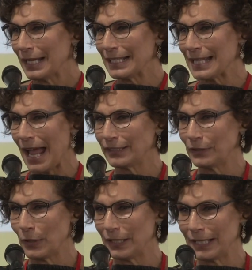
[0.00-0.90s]
exactly
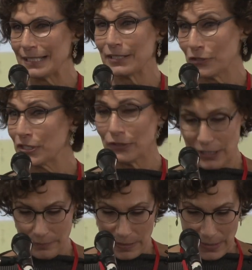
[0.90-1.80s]
what it is, there's still
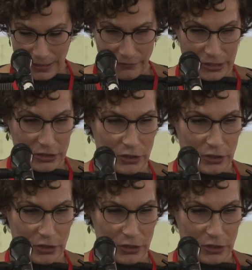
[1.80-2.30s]
going to be benefits